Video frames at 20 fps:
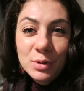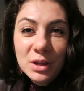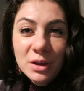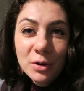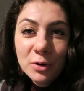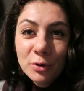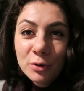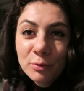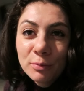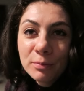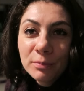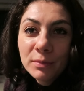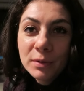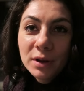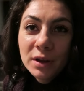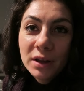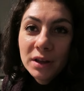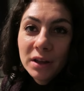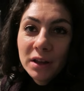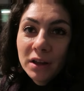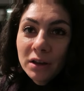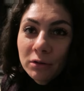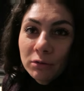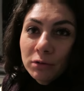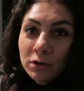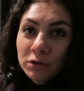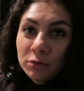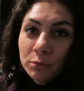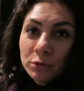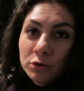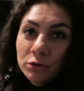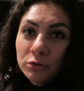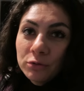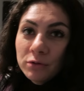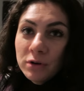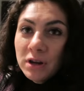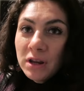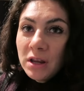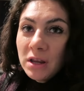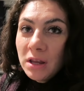to be home. Christmas
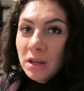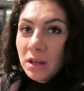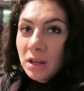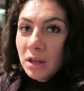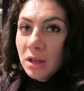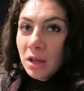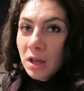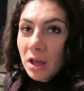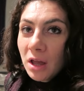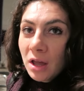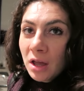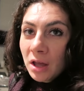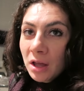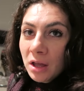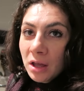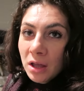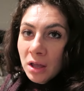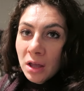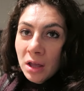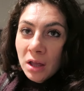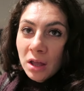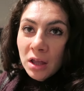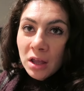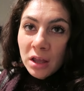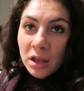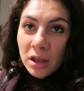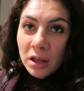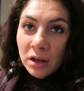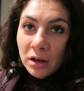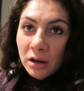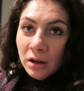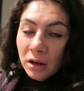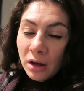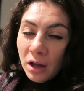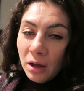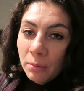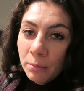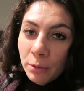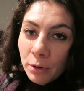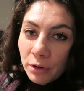tree here.
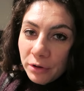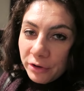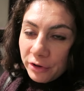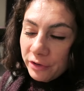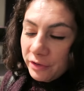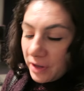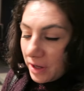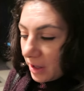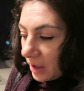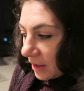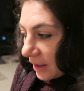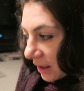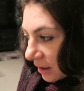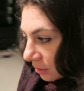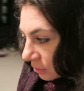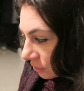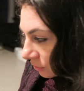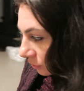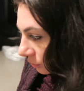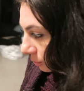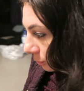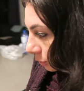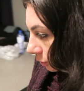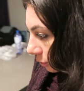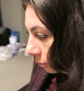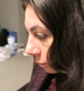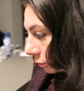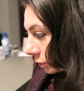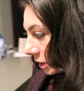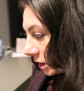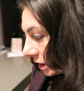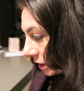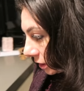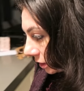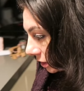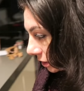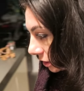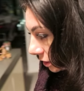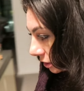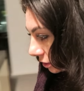I'm going to take it down tomorrow
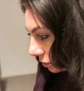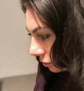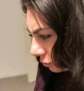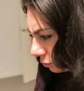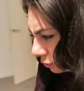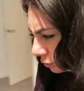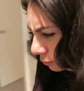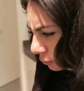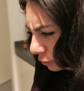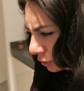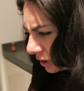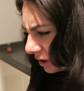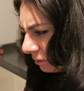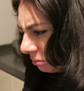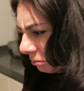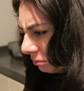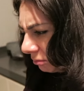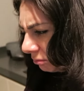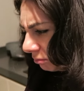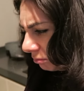morning. Tomorrow morning?